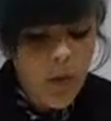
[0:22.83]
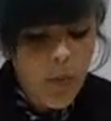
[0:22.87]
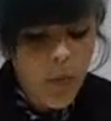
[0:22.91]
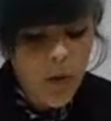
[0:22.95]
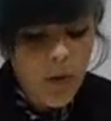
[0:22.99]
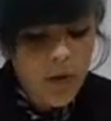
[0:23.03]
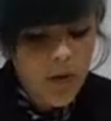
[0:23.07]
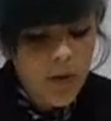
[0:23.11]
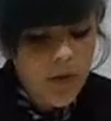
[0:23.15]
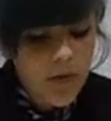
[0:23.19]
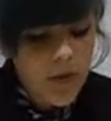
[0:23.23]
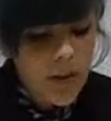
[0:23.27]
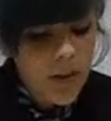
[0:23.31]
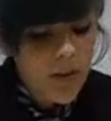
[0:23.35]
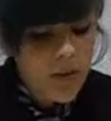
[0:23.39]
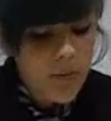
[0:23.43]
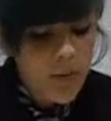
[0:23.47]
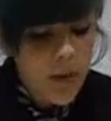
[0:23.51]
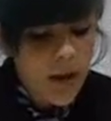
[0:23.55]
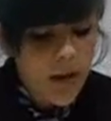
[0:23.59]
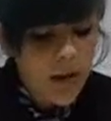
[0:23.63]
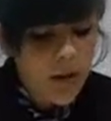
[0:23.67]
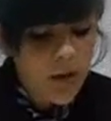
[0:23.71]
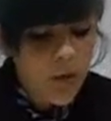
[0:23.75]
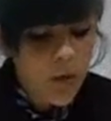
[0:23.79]
Most of these
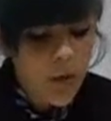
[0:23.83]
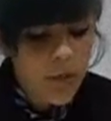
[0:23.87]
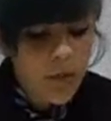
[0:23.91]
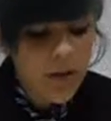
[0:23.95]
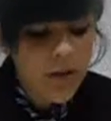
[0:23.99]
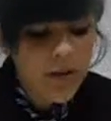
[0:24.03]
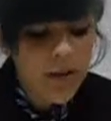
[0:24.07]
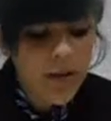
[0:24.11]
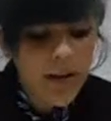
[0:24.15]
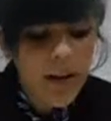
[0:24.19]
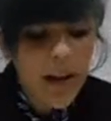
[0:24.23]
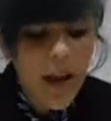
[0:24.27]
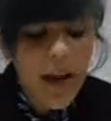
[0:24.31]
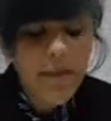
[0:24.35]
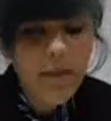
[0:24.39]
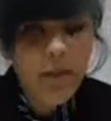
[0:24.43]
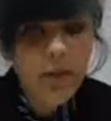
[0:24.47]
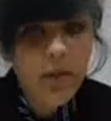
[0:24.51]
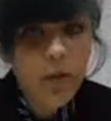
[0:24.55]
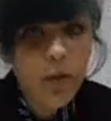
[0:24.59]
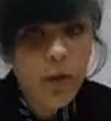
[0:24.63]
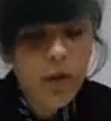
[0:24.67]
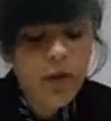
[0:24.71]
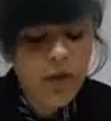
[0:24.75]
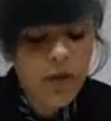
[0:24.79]
men and women didn't have
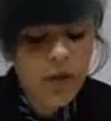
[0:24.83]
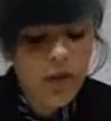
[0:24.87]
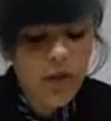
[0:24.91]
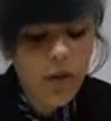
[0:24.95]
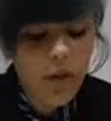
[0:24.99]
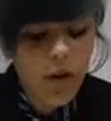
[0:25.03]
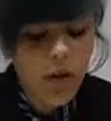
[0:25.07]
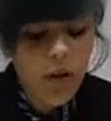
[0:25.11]
the choice